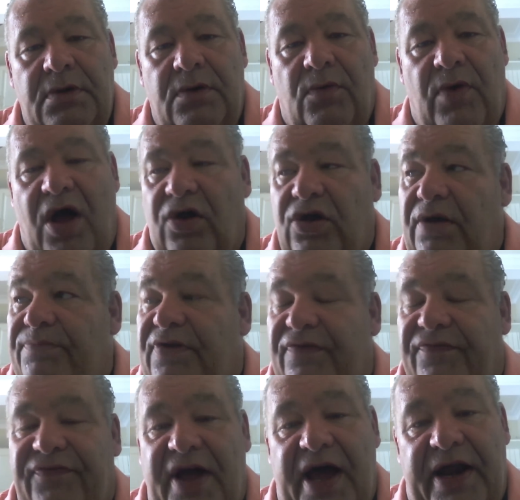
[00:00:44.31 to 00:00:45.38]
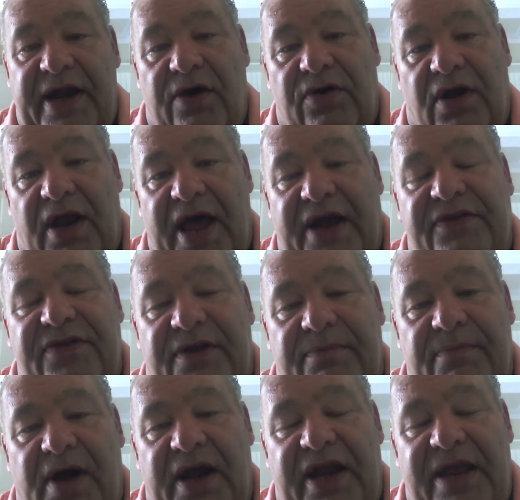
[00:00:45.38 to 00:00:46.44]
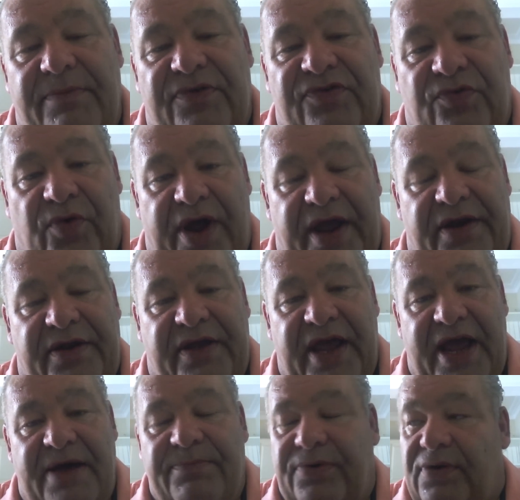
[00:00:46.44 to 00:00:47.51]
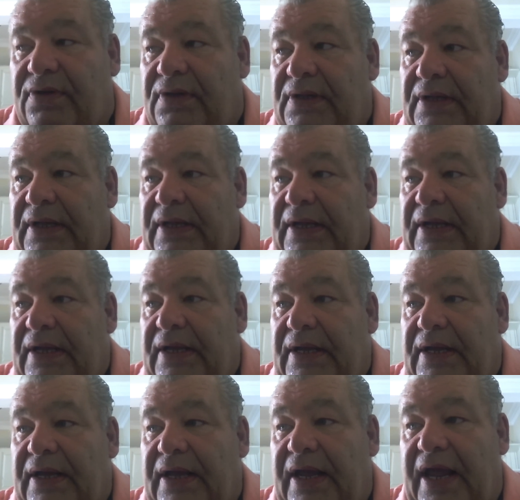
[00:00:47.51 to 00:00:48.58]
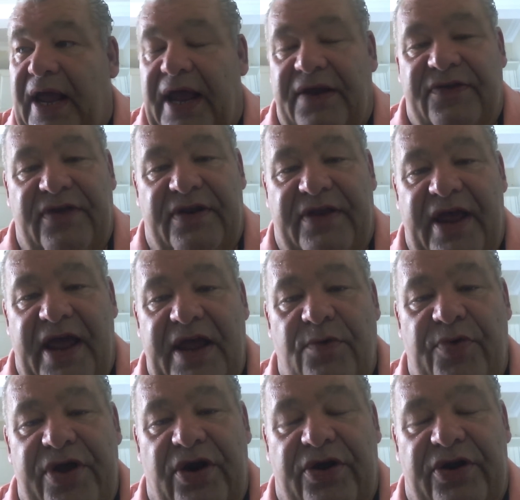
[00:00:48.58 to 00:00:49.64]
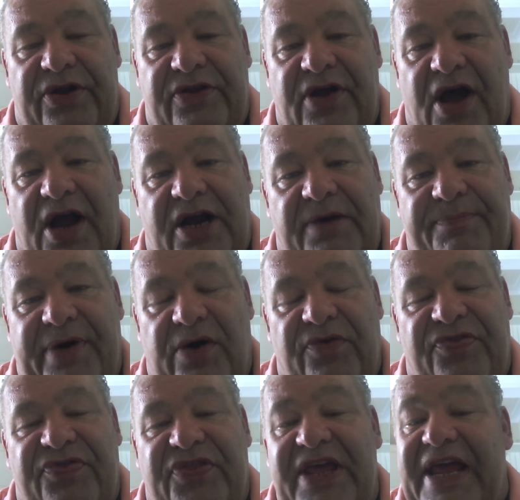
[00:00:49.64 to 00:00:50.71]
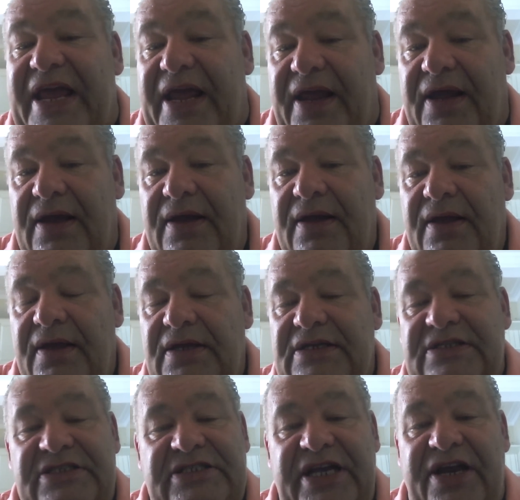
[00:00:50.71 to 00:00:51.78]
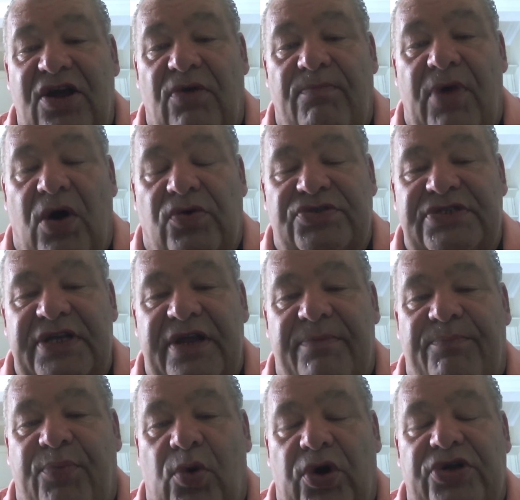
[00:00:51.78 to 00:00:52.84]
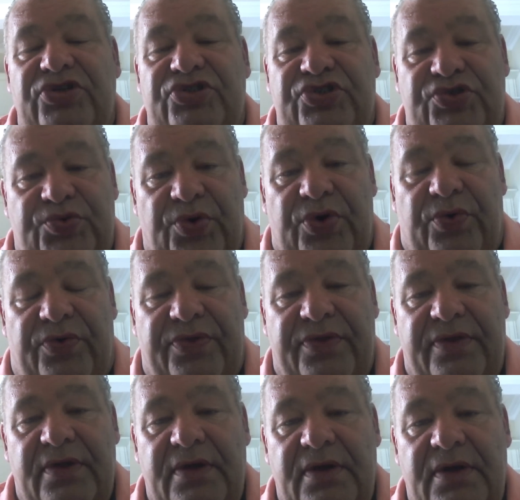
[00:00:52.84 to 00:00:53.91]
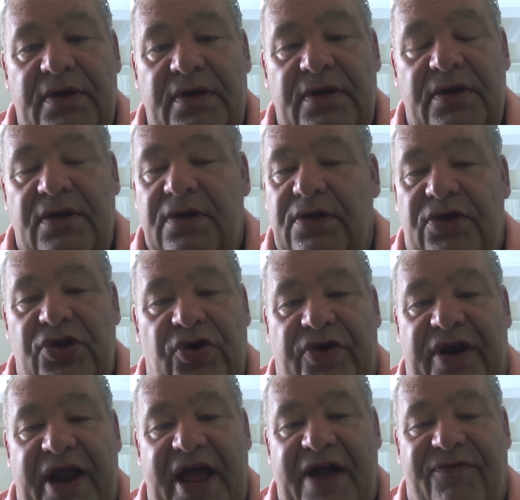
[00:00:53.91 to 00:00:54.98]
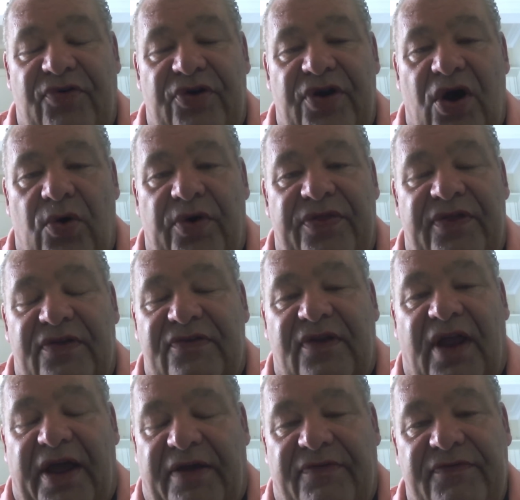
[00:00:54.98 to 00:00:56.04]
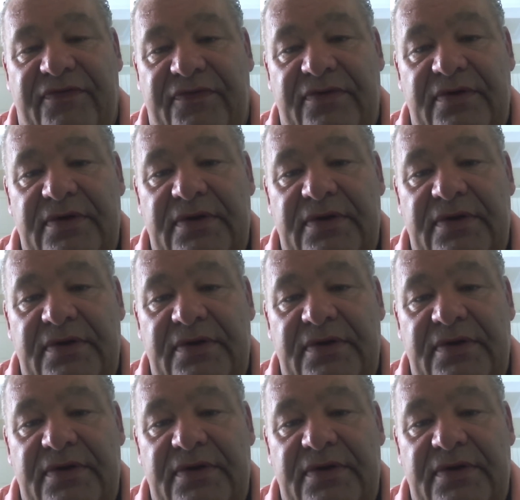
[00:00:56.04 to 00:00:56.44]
Welcome to Flat Out Elected. My name is Rand Campbell, and today we are going to talk about the single most important truth you could ever know in this life.